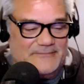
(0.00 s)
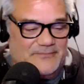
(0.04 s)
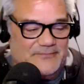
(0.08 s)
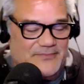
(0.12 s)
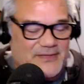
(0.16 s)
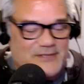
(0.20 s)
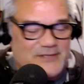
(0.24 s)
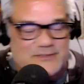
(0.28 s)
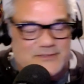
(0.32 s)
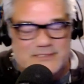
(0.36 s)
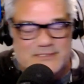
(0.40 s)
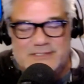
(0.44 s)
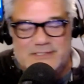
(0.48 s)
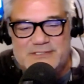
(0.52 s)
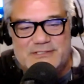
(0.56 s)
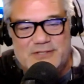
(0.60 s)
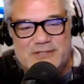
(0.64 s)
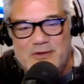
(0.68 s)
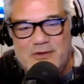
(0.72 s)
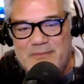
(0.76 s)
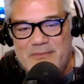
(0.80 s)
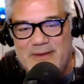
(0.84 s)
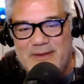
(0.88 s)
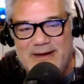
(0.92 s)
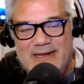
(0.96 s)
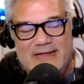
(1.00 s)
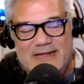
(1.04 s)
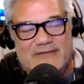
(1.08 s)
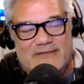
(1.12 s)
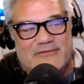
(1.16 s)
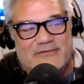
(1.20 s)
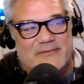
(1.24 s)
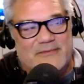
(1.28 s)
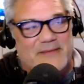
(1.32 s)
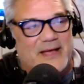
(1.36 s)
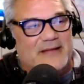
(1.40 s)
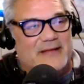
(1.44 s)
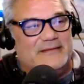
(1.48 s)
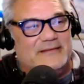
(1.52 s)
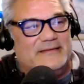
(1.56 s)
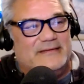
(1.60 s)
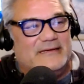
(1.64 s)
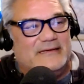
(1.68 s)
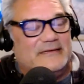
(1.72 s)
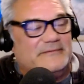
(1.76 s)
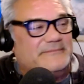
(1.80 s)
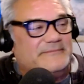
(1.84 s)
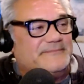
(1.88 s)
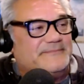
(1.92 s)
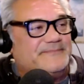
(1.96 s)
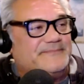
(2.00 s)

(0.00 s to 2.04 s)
There's just so many of them out there.